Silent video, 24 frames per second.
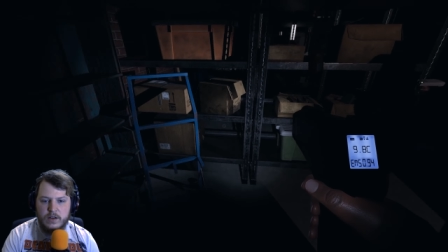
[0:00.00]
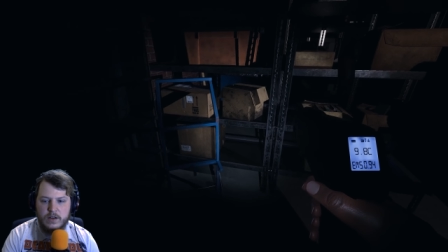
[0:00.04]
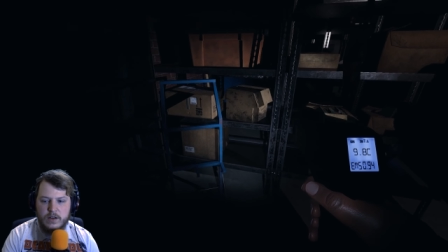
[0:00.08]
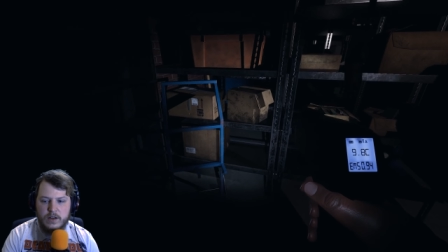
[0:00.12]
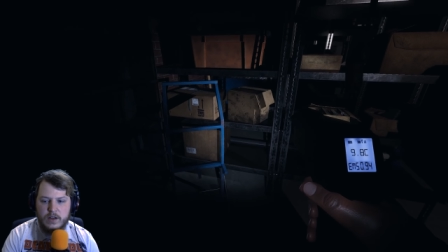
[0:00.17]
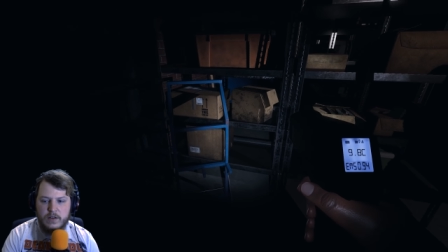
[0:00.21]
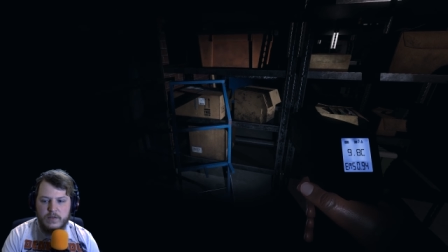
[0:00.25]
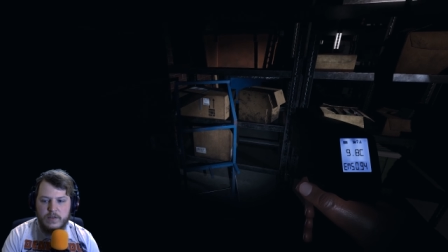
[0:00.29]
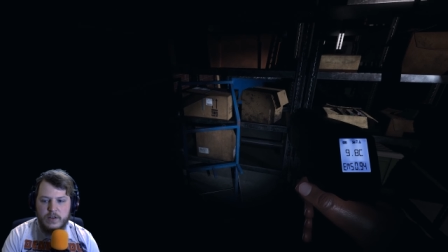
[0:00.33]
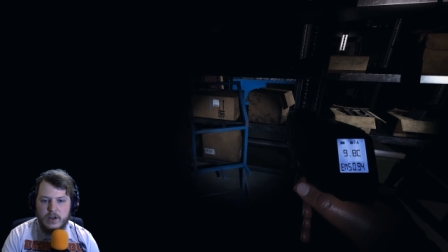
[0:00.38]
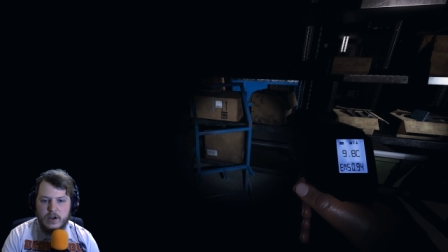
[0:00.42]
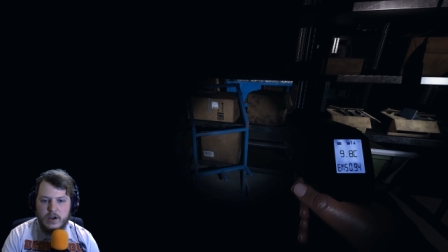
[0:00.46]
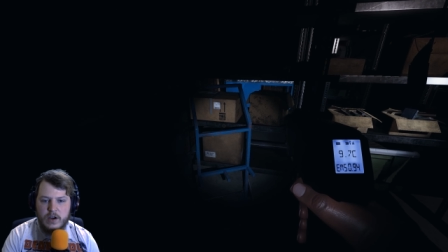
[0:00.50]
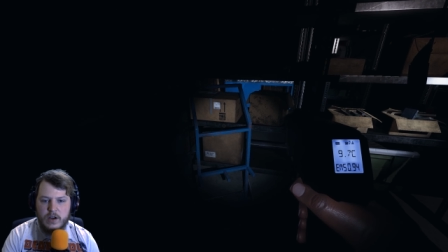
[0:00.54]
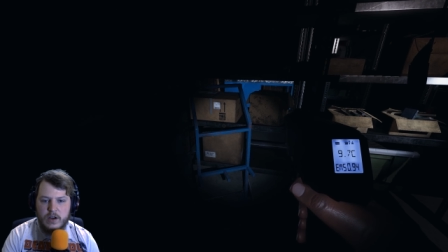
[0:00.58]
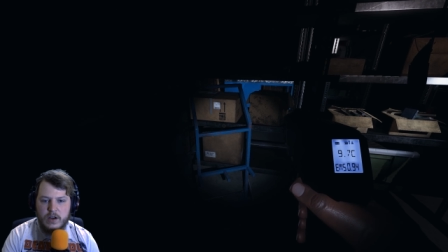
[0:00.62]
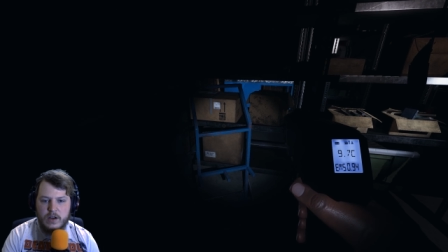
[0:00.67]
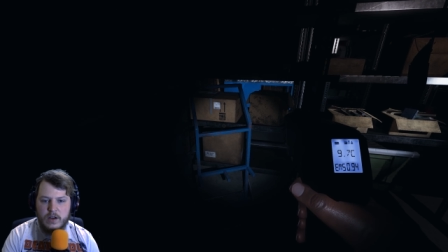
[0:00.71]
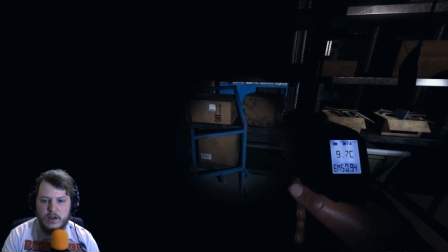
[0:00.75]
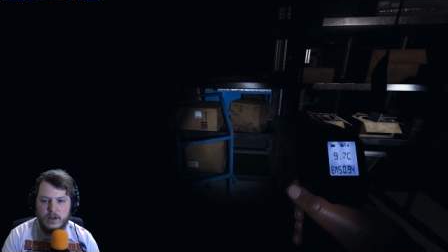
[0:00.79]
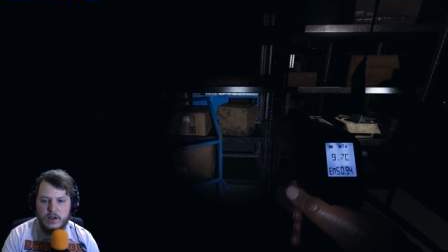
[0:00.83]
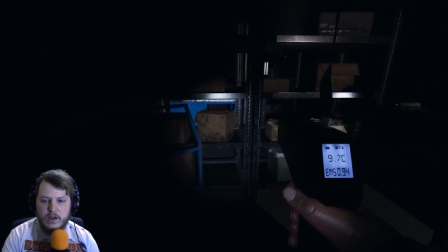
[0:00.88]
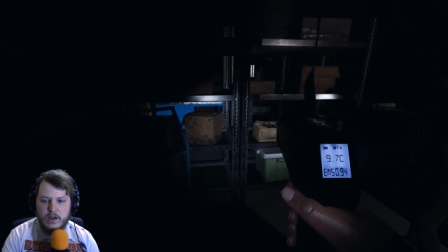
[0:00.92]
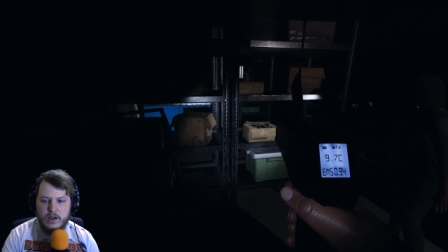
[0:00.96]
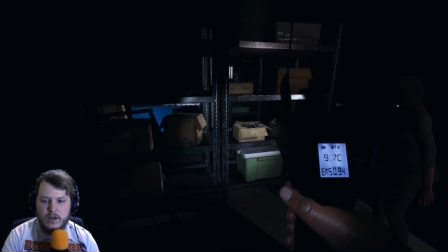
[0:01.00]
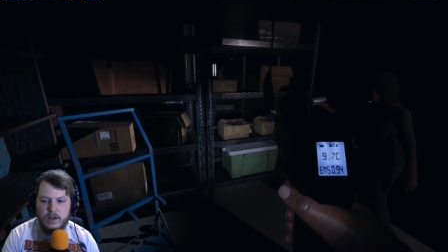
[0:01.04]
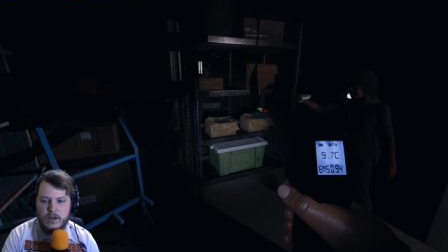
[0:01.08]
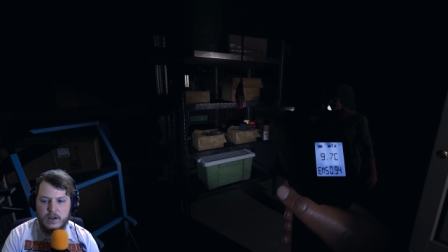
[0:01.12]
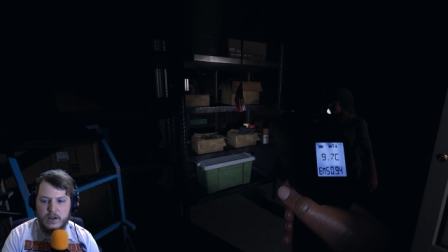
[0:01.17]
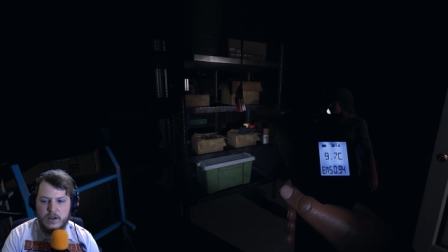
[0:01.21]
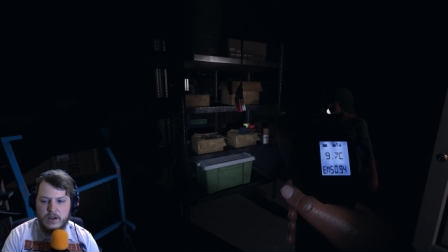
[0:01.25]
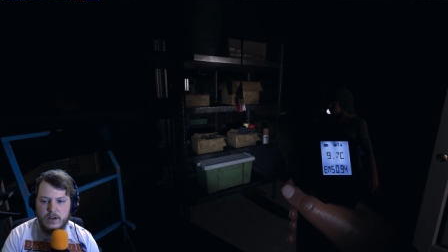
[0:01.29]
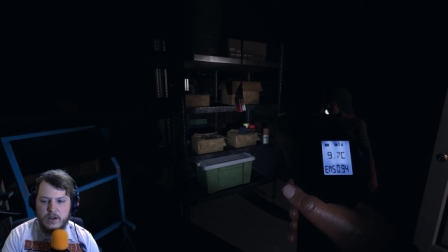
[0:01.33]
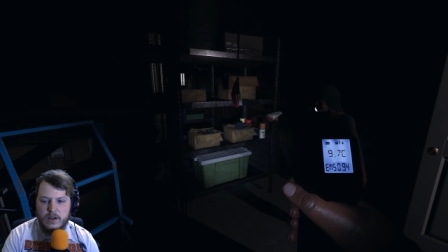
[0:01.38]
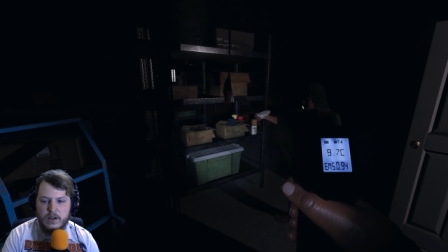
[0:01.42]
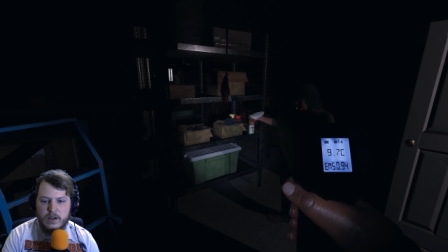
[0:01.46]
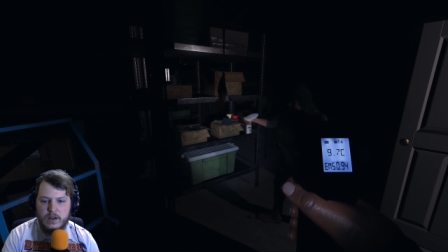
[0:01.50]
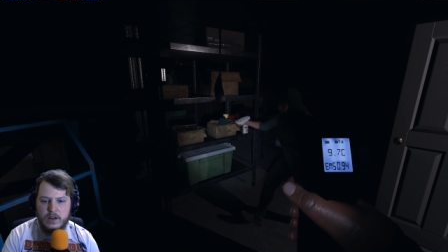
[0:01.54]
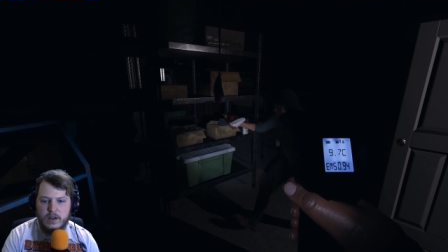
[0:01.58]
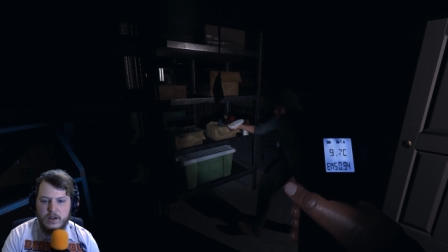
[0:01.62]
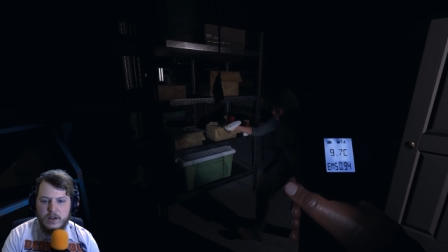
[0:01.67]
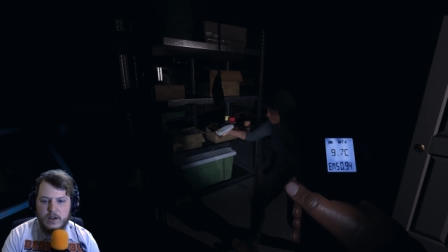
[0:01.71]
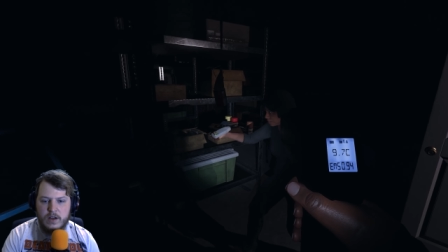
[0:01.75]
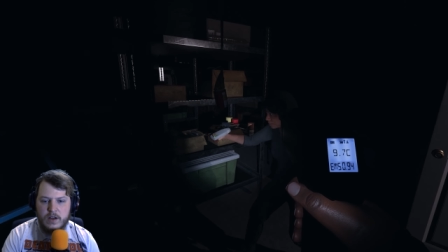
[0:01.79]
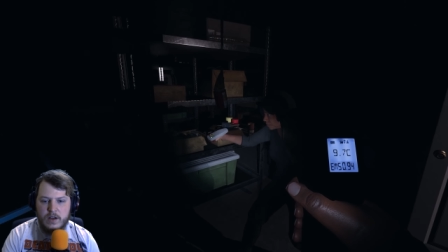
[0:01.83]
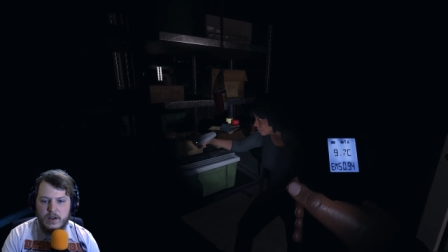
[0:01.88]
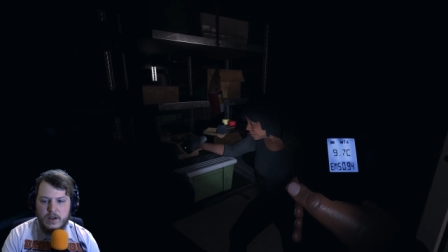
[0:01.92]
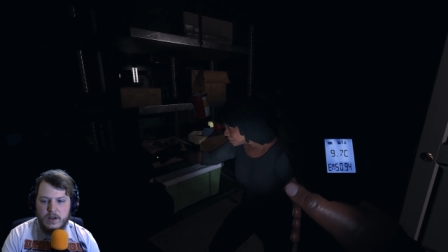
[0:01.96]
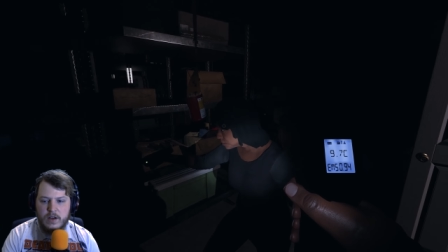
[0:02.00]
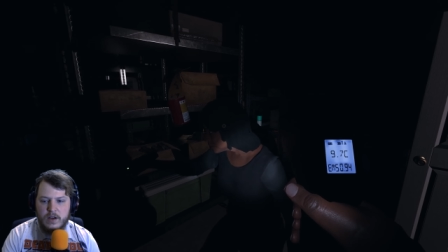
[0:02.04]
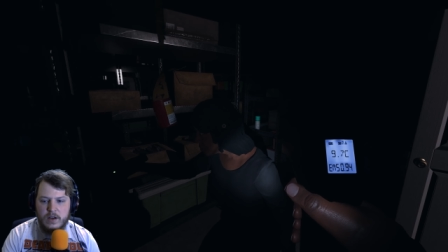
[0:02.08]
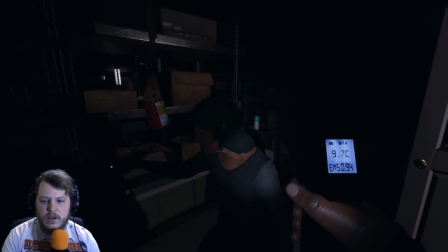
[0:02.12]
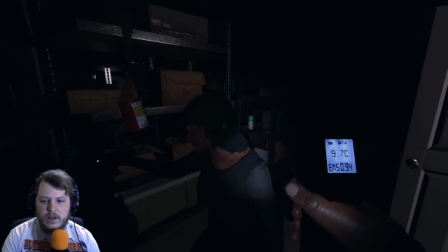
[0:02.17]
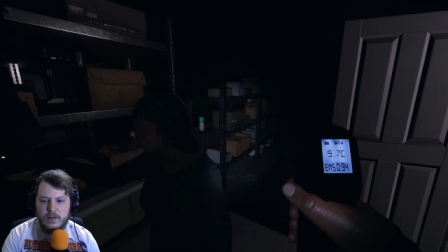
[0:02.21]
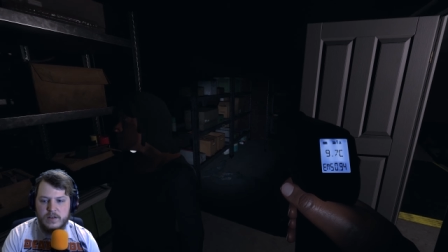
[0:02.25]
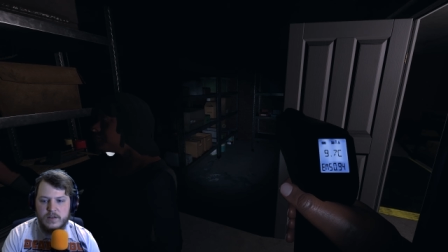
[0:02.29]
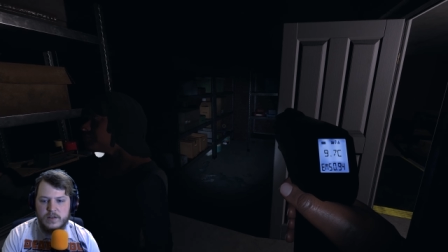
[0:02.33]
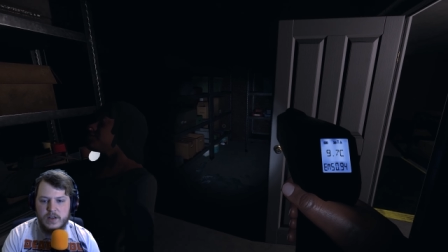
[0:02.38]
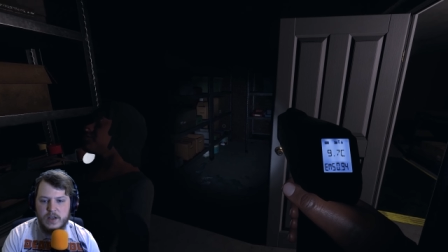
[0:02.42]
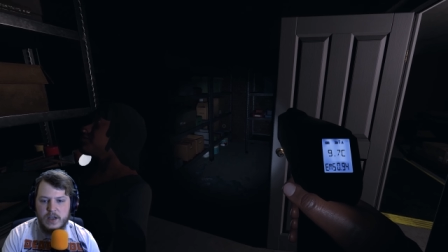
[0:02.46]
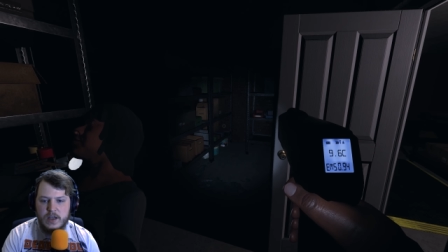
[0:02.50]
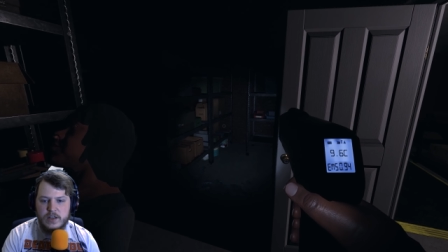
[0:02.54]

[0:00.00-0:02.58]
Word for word: Ah, I you didn't got... get anything. See,